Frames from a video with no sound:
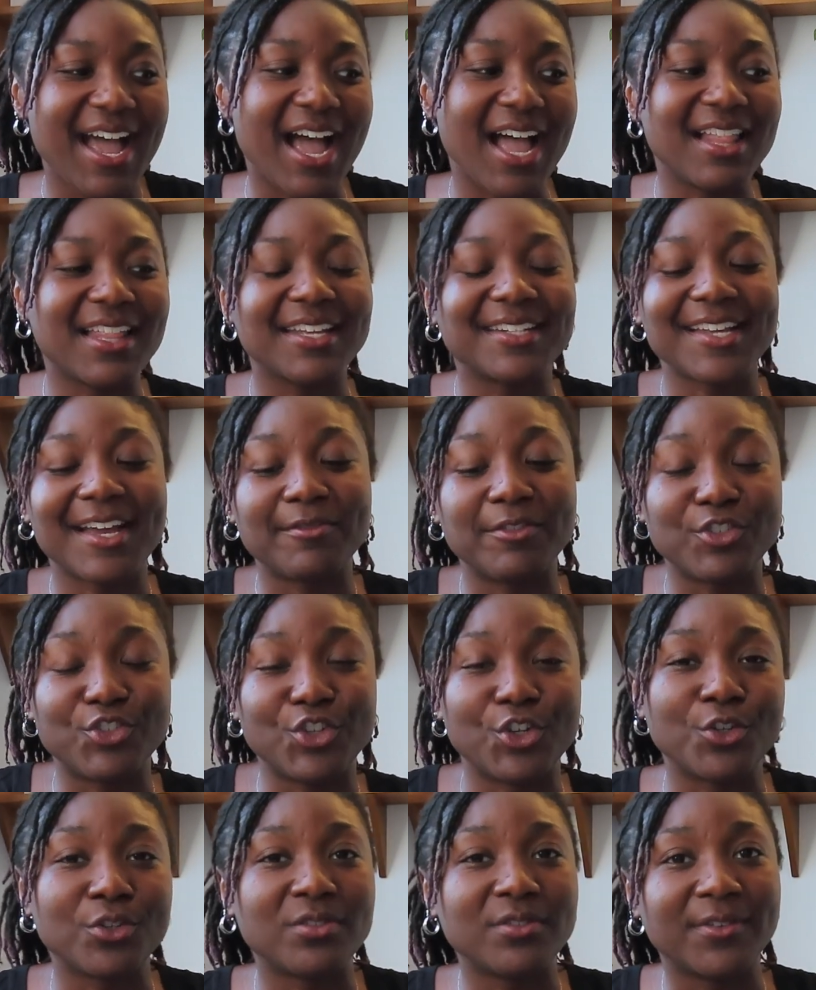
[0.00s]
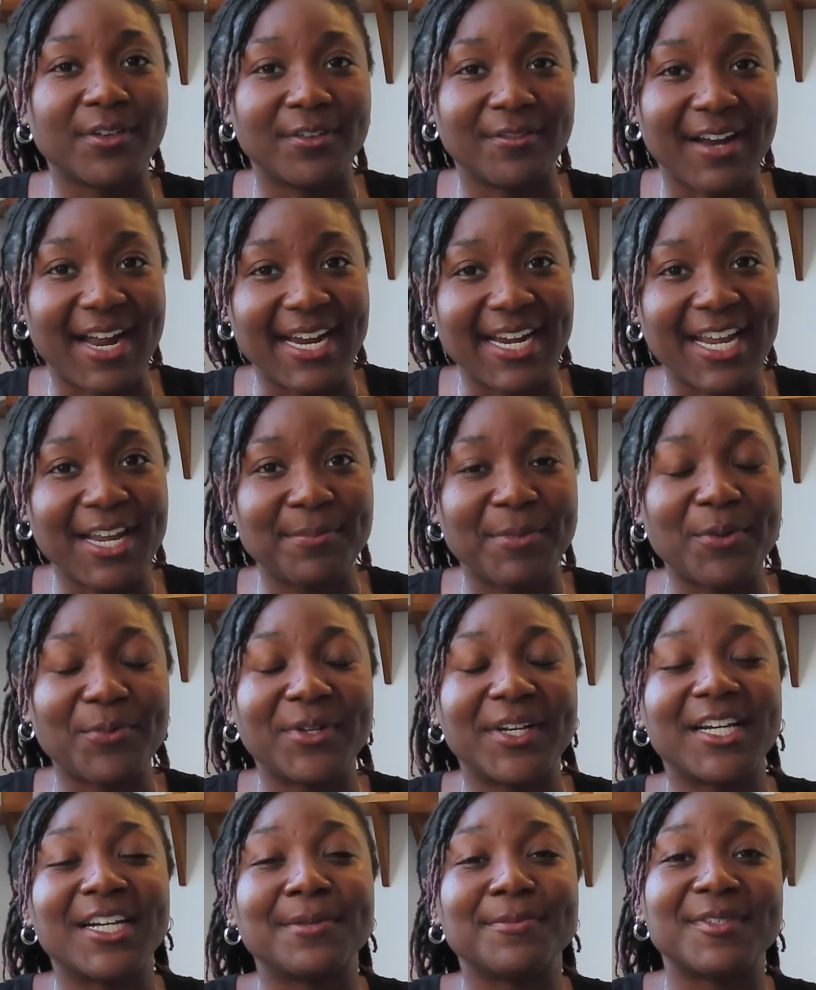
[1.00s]
I like to have a journal for writing, but
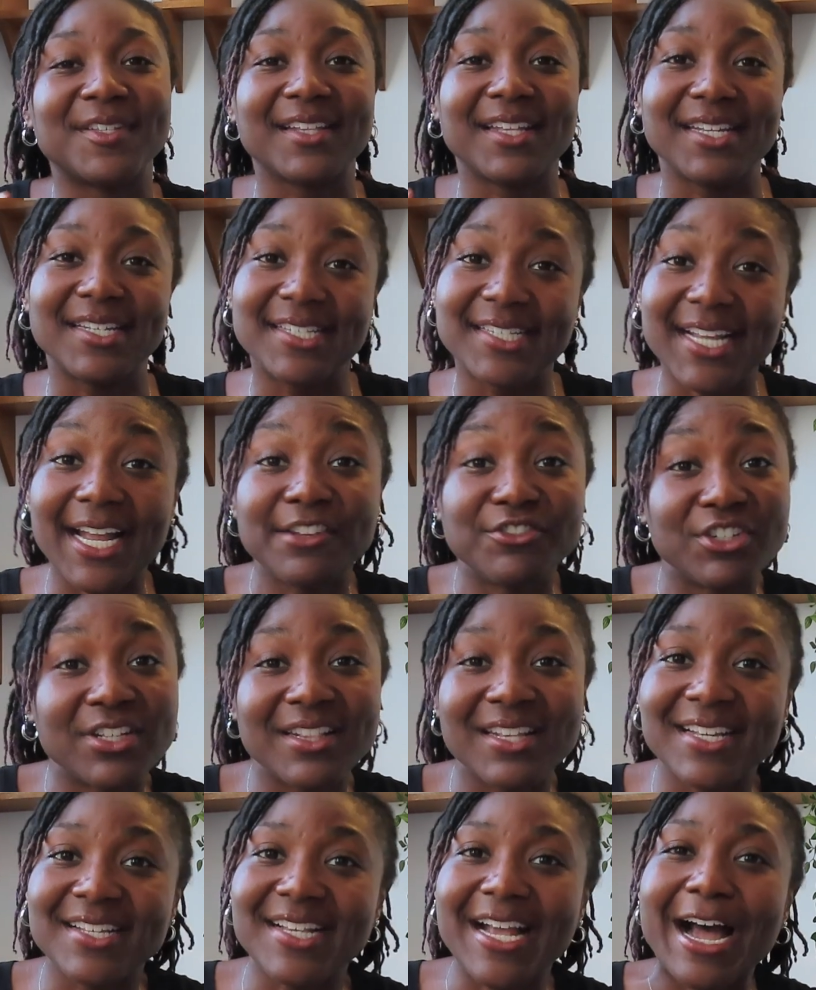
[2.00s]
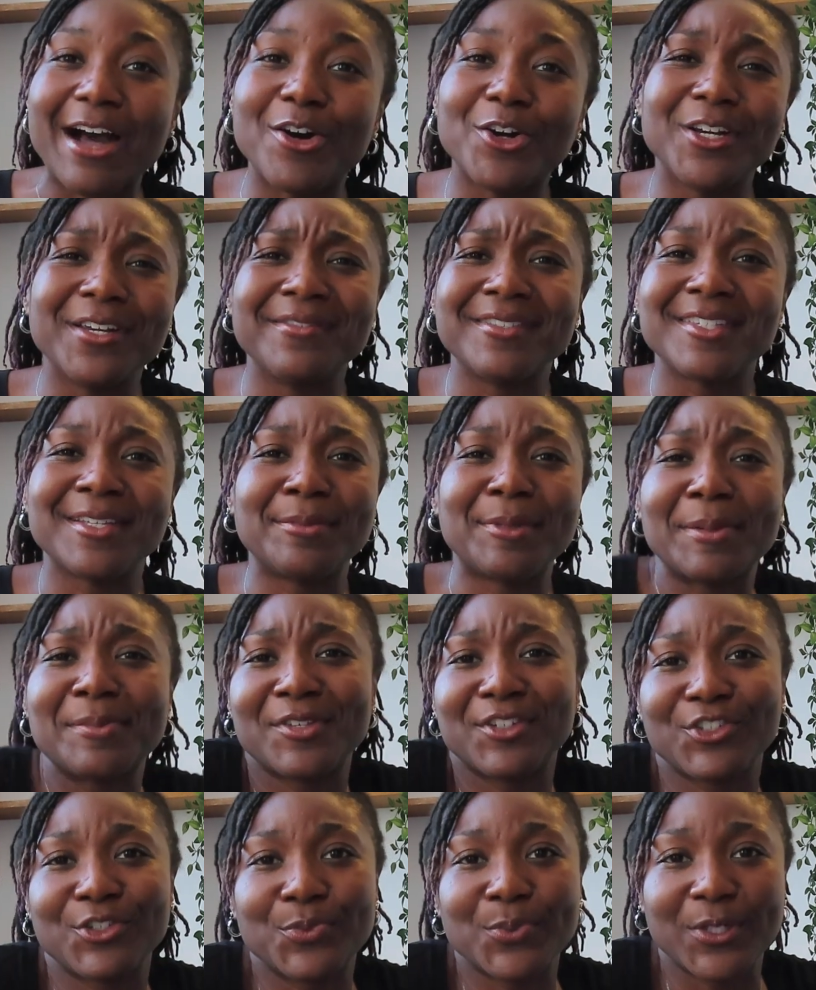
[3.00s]
when it comes to like sketching things out, or even
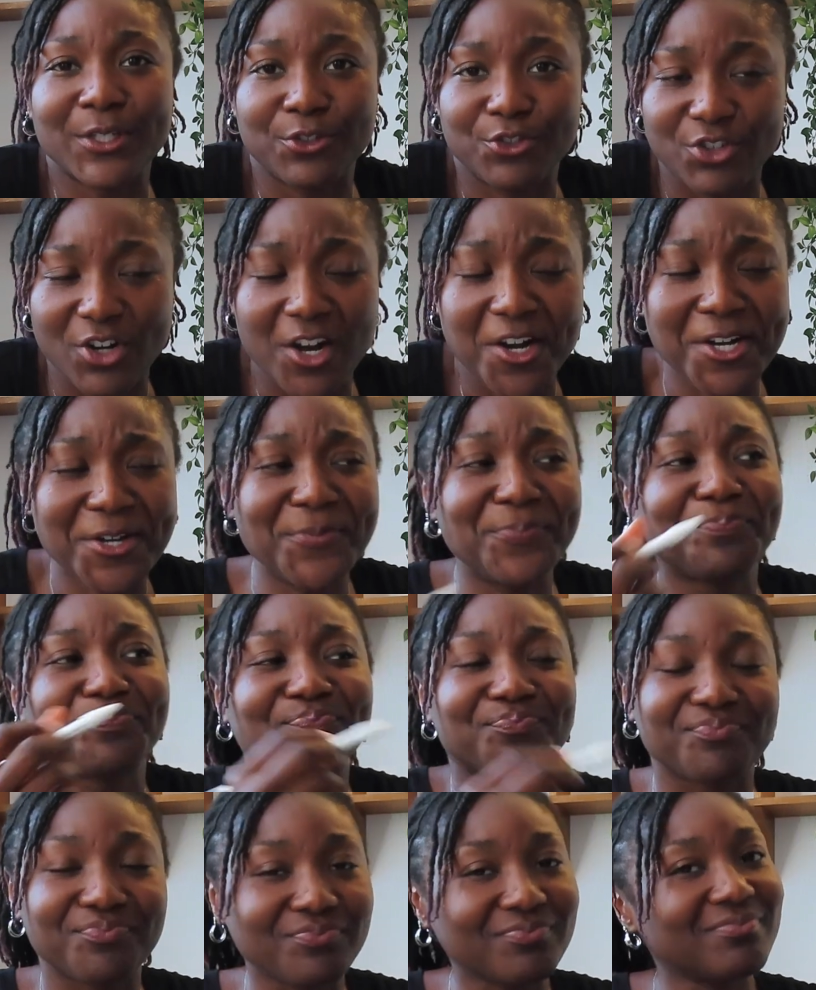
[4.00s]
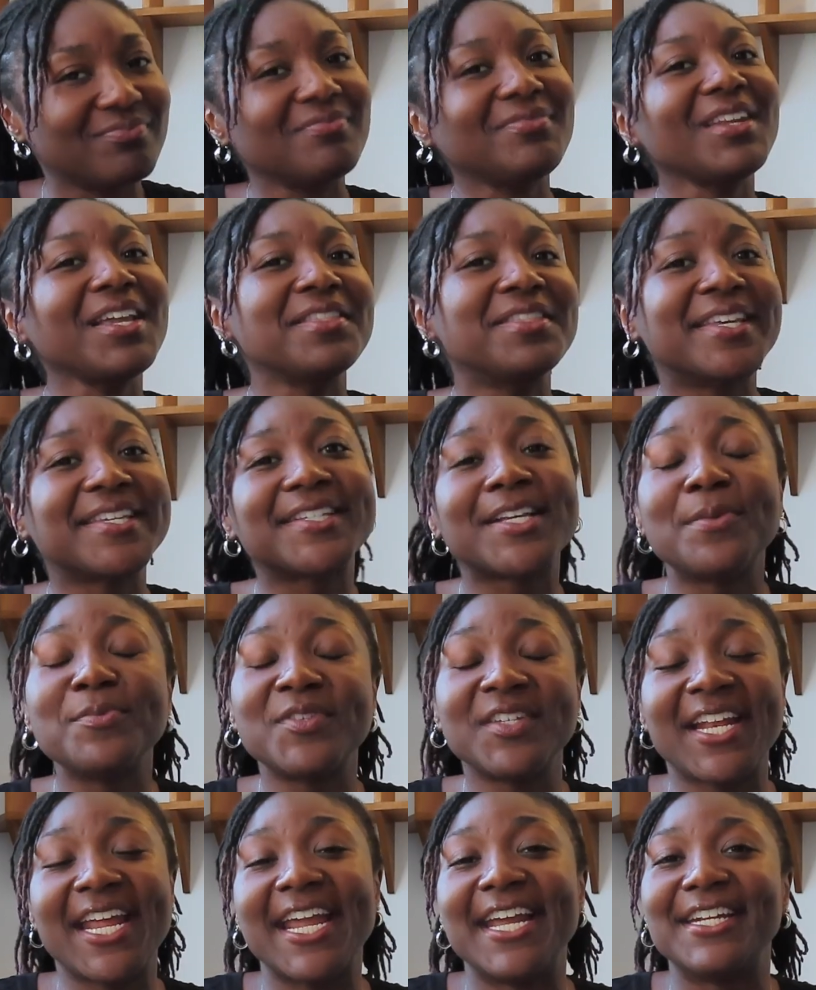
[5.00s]
sometimes I just want to draw, this
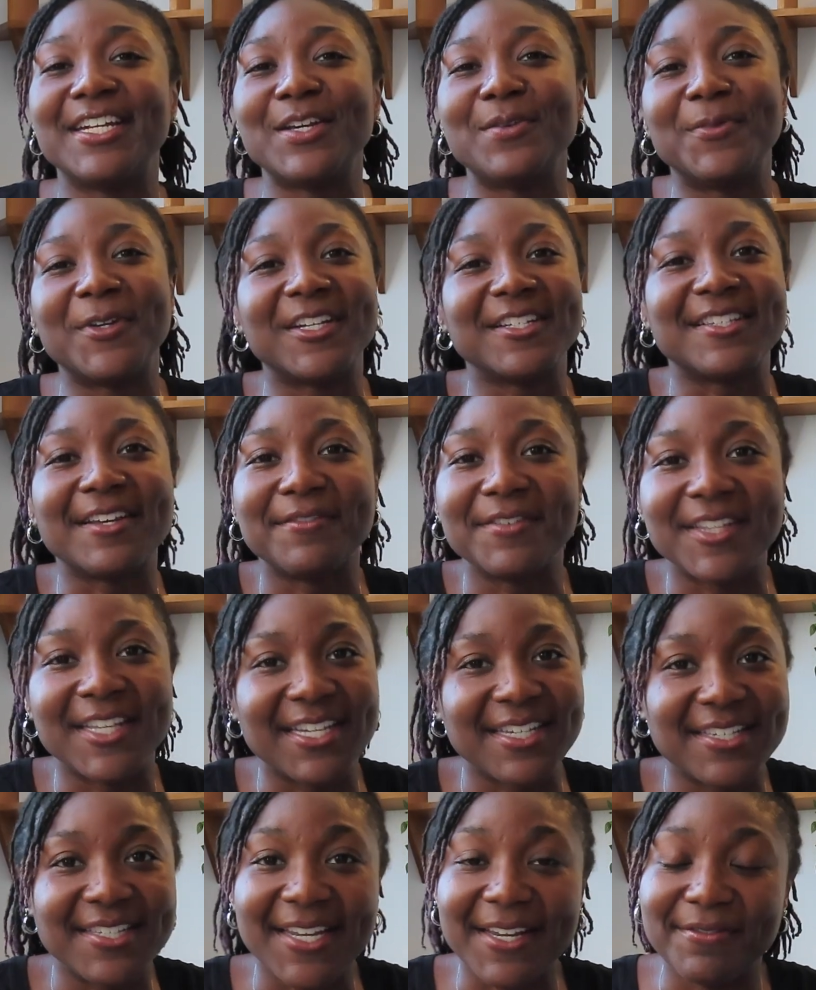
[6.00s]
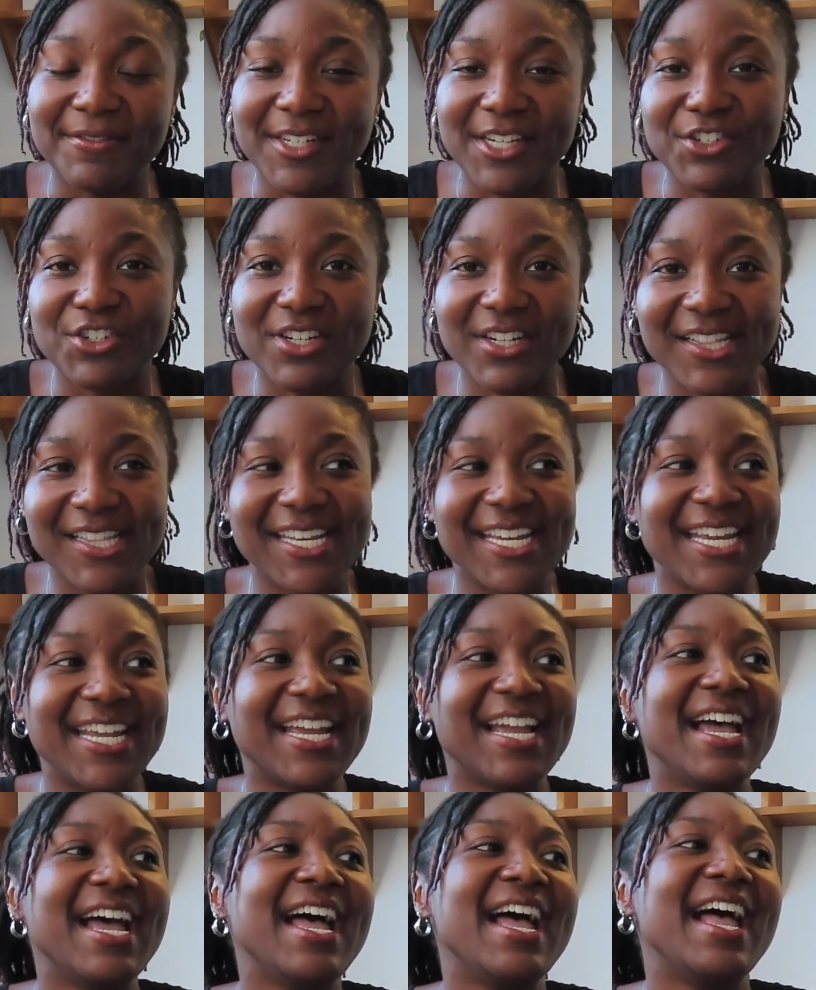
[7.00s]
comes in handy because everything is saved
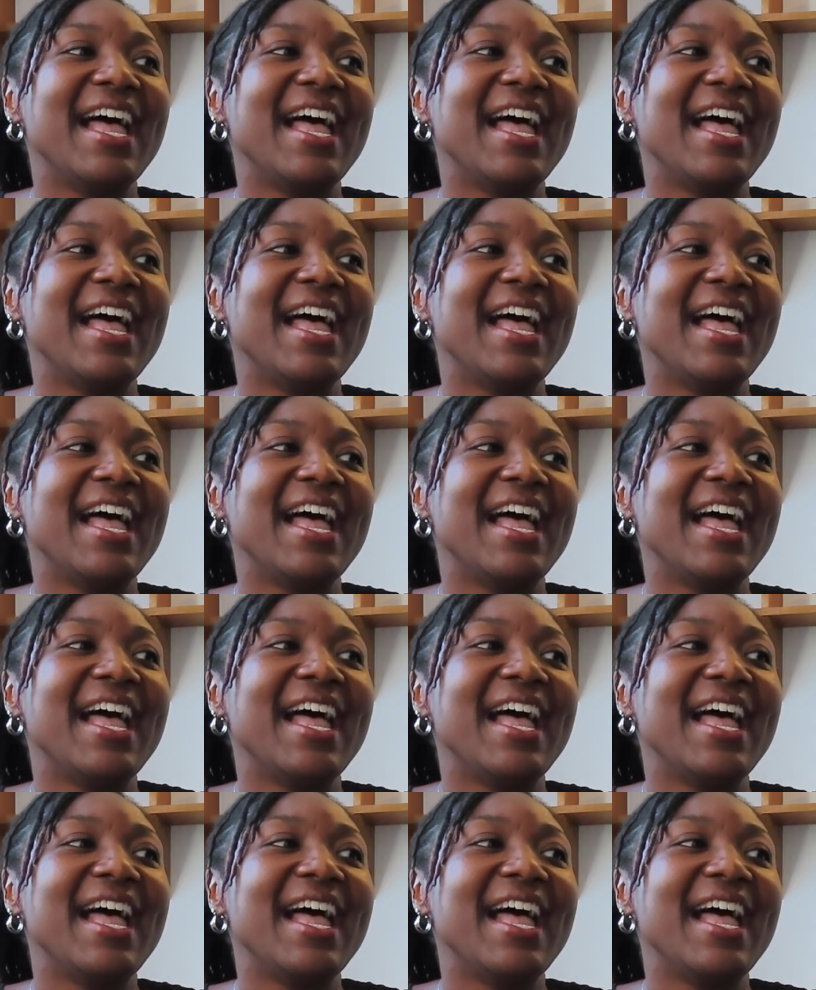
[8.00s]
digitally.